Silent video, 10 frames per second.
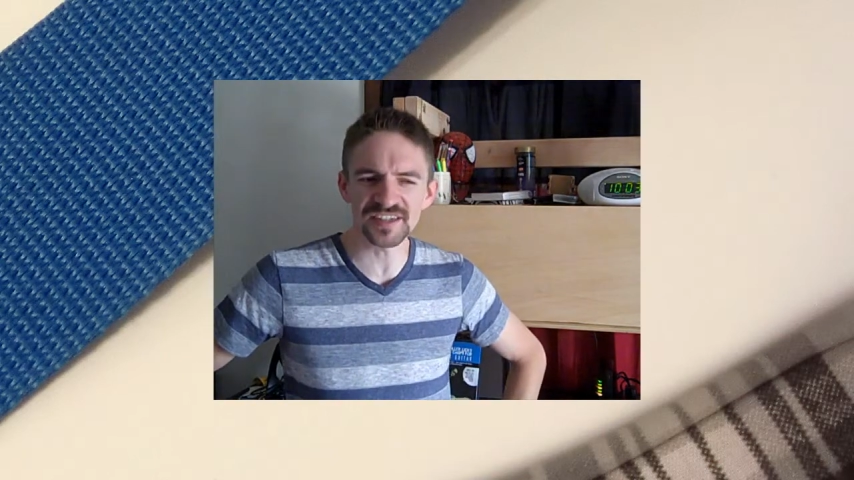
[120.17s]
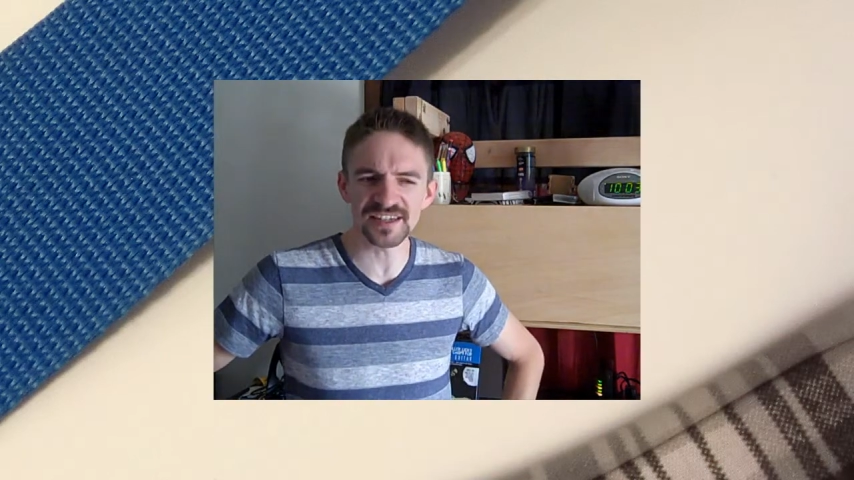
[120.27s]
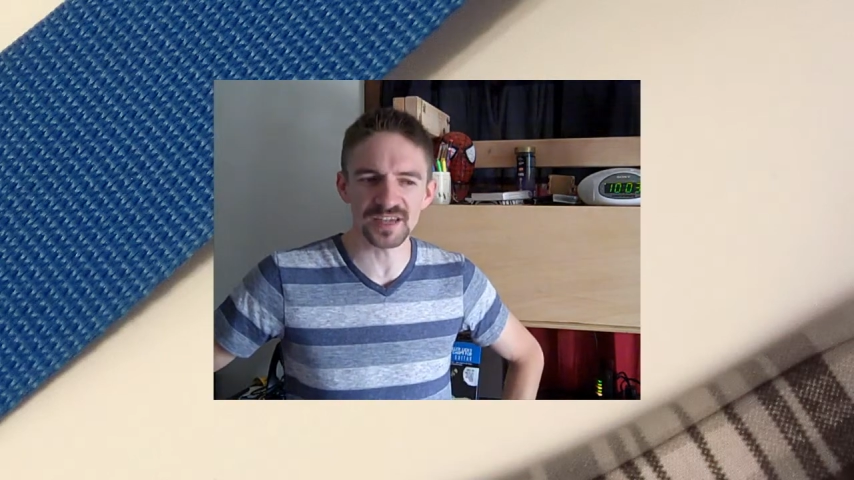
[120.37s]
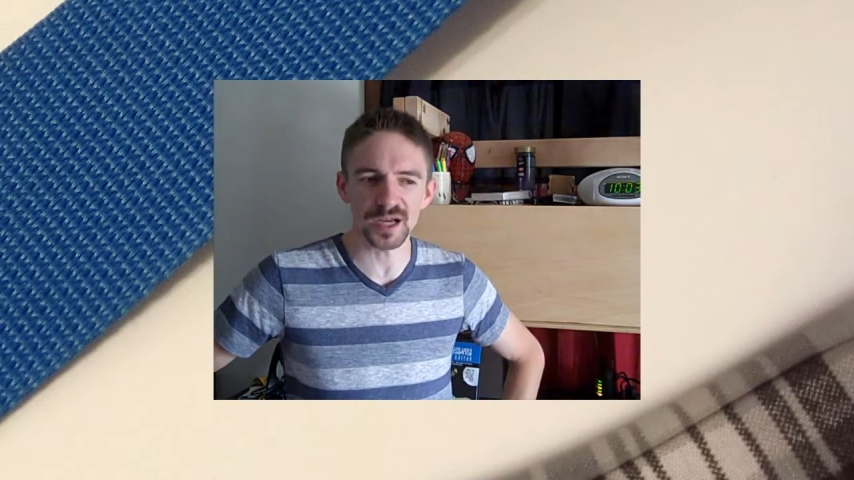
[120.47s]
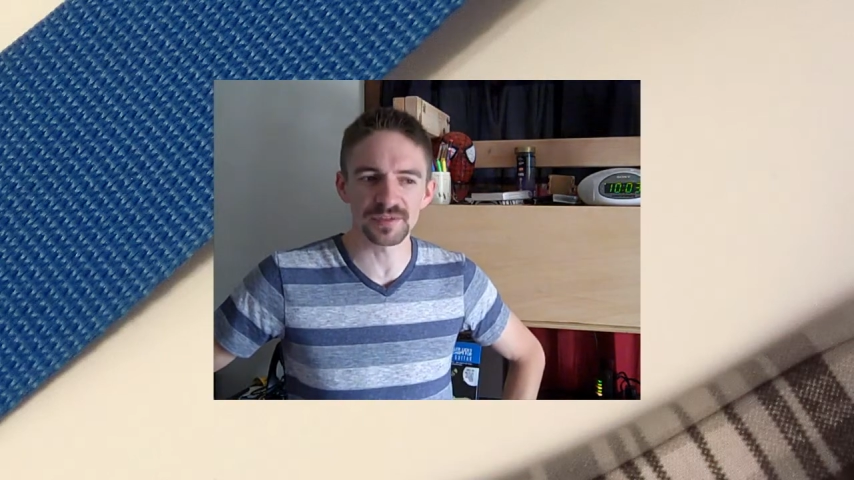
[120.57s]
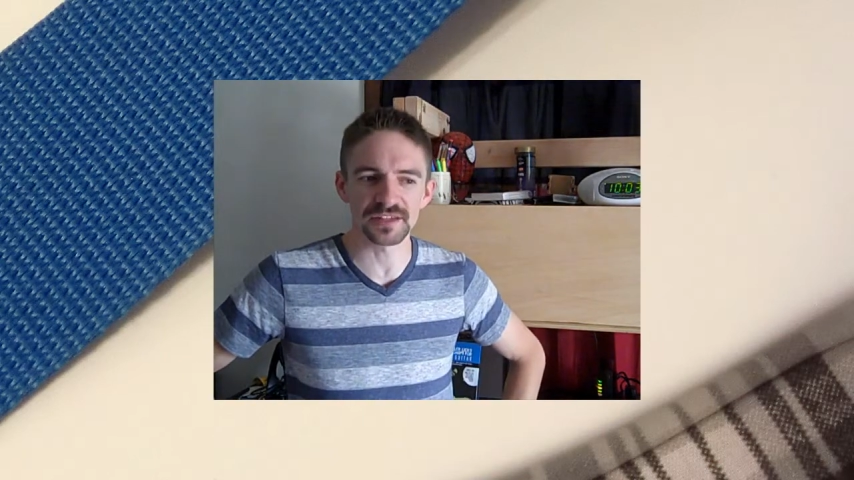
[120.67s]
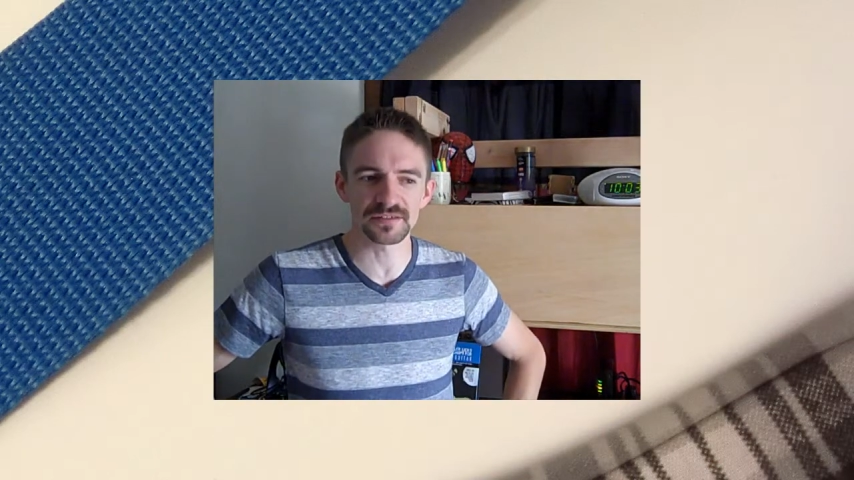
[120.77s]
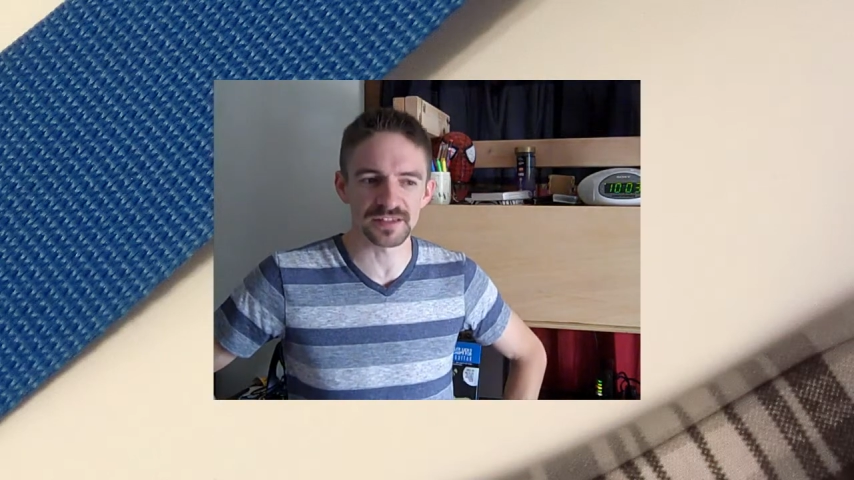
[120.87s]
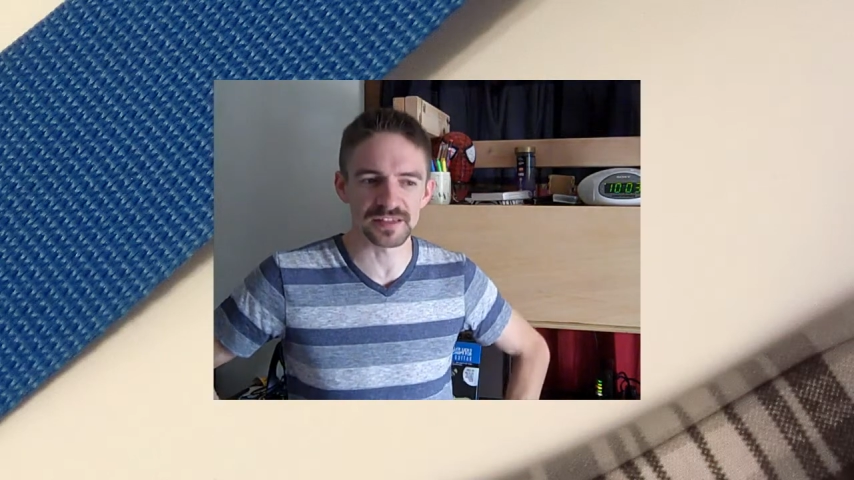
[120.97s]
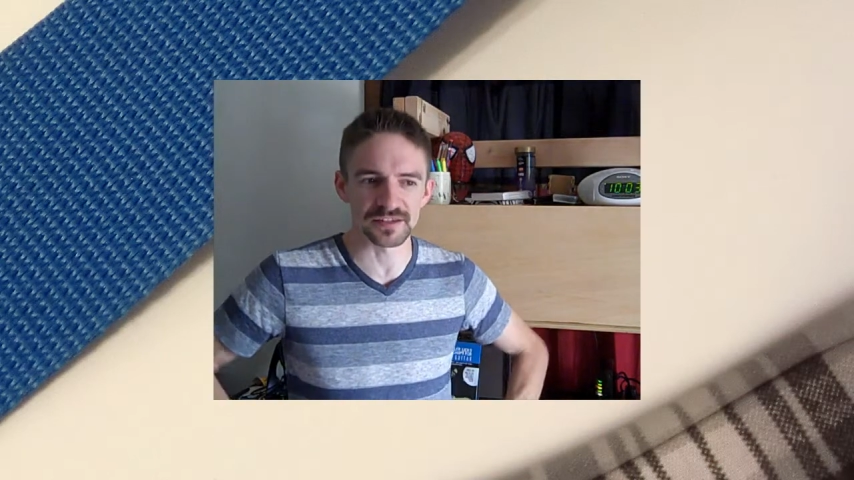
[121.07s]
to take time
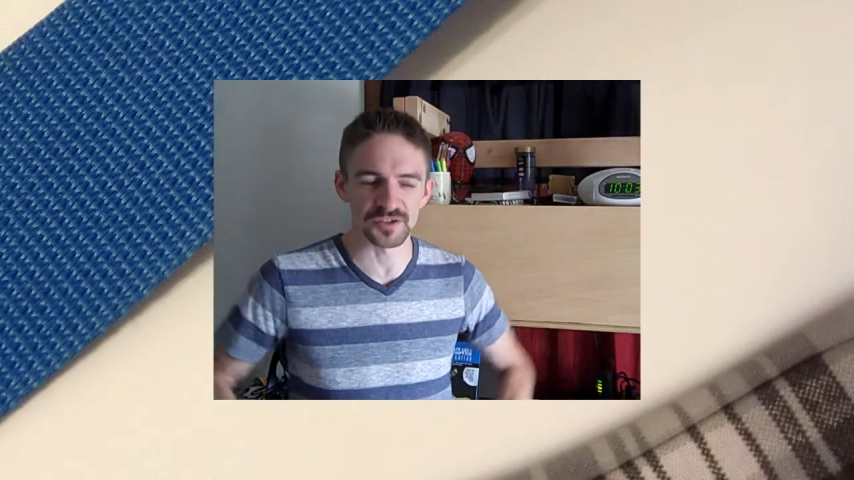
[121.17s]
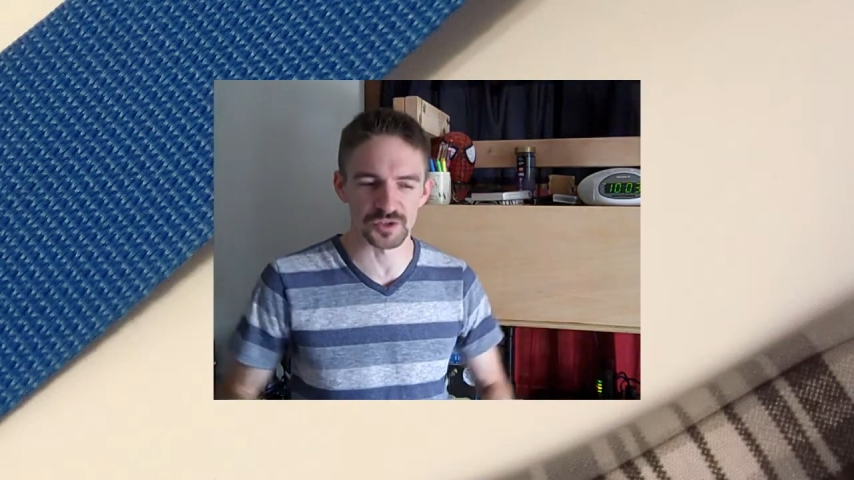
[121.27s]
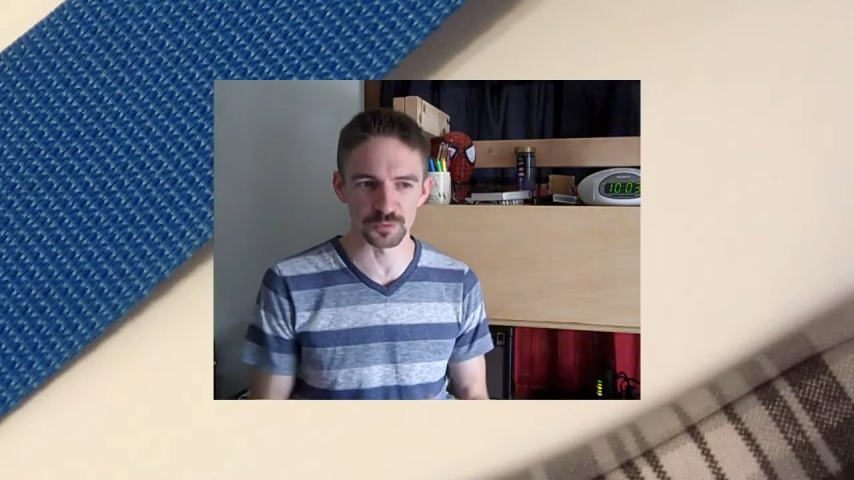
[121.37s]
to